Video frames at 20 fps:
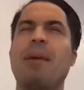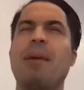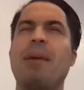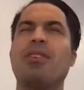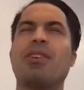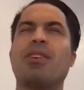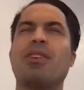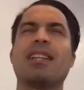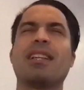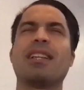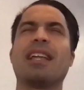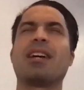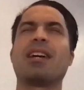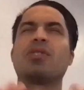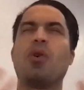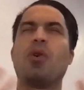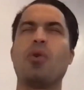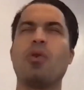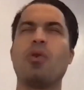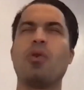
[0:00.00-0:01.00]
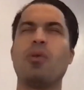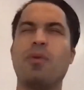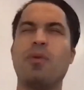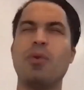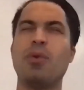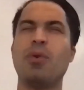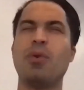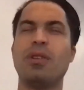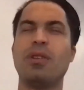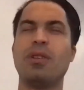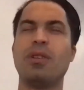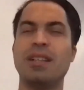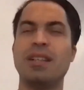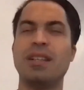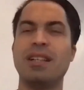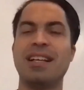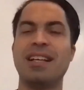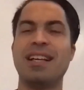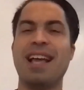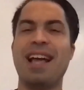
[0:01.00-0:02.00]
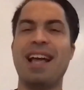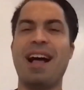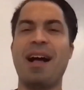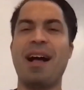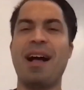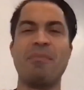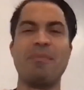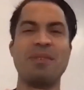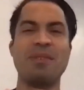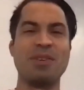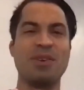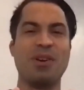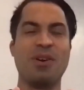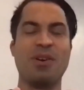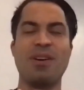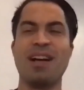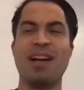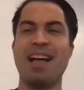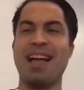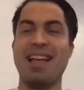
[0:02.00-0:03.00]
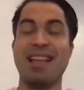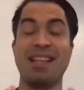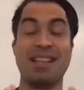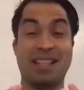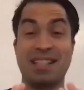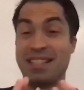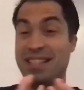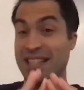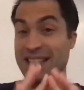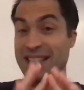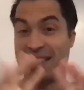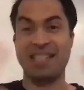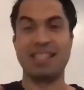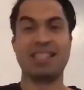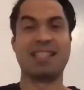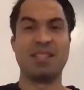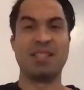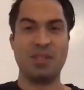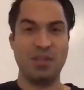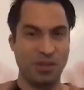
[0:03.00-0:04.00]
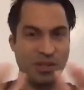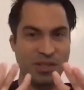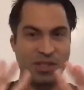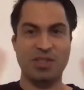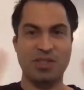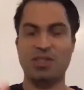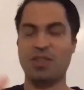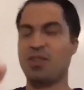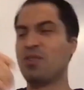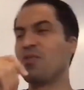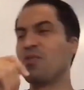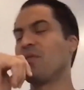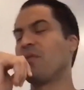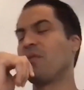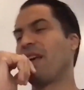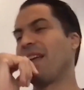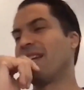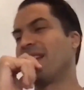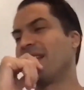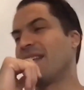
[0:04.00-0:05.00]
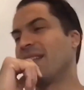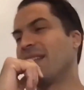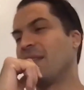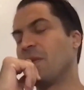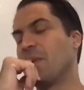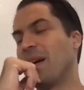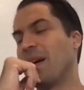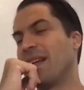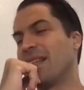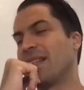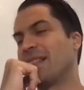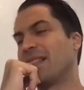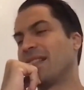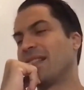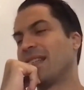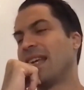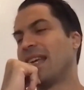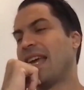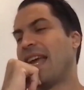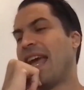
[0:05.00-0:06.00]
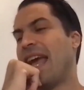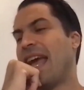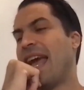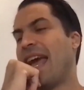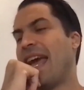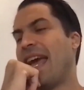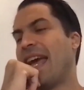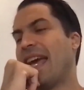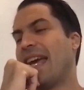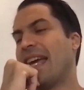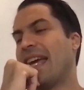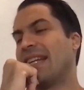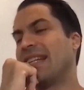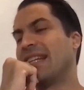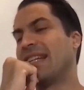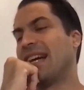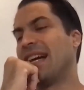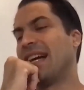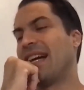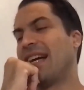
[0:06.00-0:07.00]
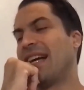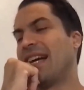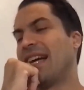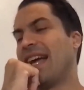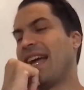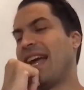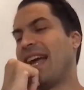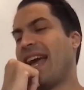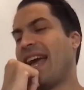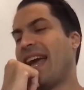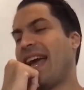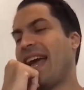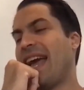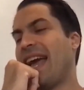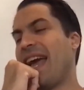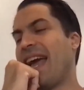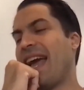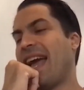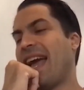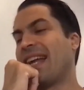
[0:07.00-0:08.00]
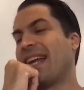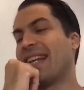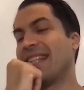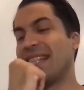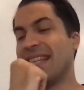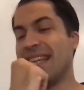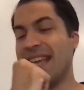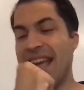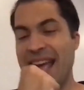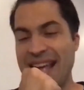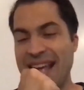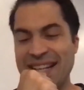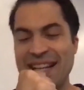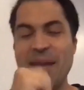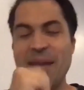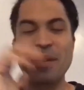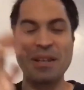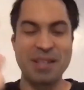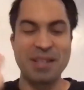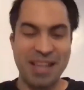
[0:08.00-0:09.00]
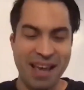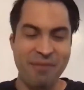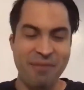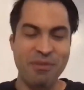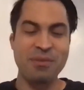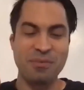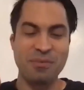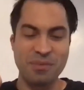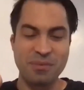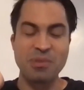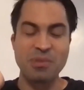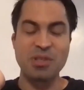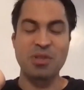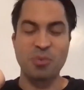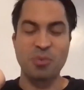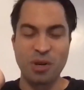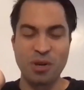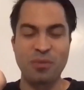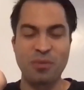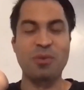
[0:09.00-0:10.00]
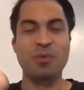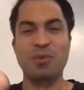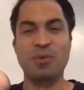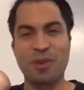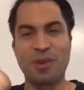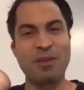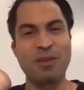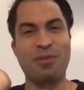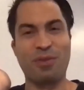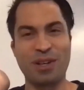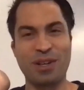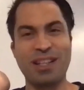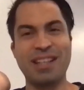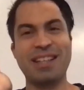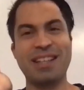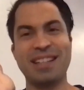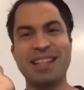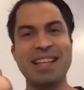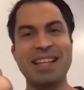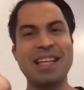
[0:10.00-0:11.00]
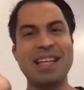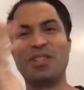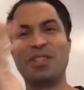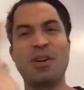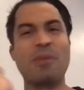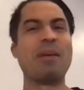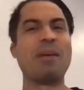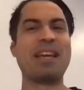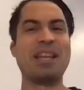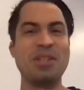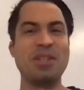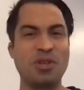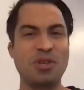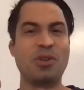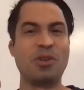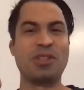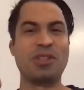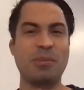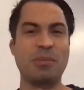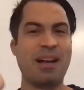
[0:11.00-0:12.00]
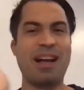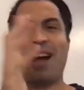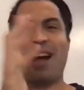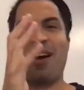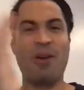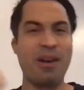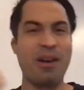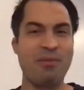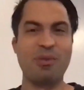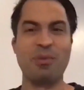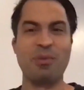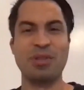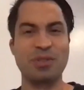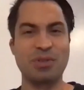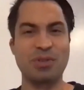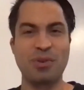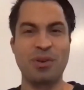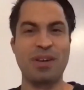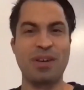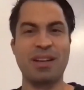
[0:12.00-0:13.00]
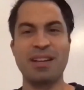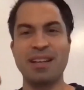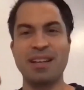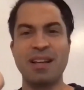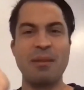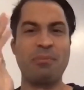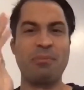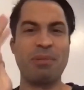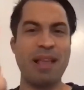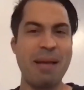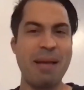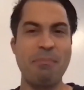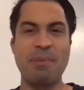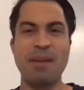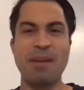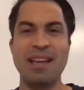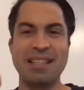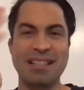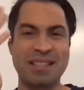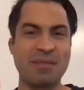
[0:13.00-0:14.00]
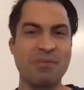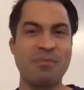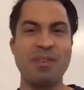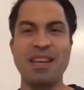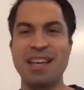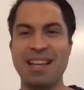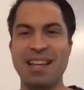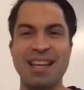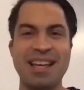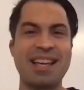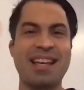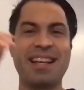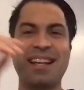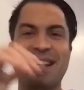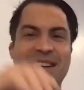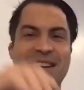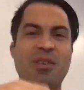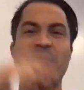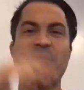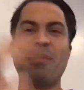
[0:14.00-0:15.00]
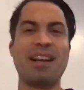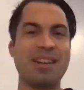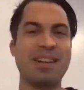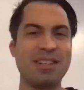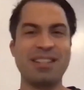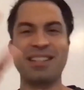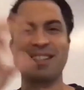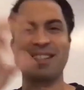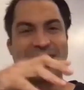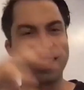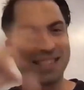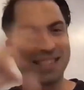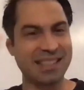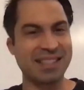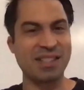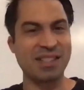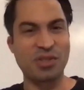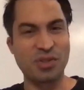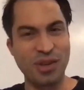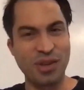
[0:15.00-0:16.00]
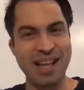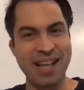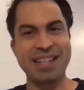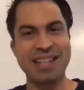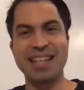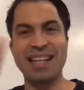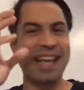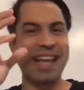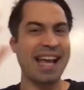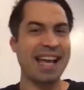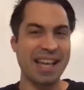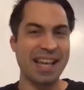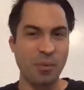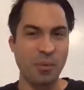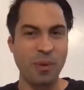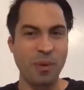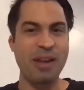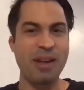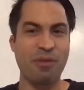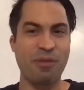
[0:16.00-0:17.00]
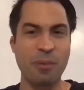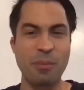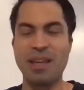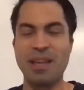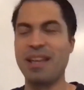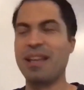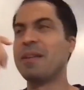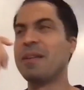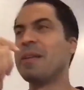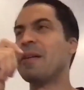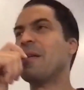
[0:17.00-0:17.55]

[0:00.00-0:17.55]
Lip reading: out looking like a total fool, you know, because this is a huge event in the US. And in the end, I mean, Kevin, Mr. Wonderful, was very funny. He started making jokes about how everyone is going plant-based and vegan, and oh my goodness, this is a trend and you can't get away from it.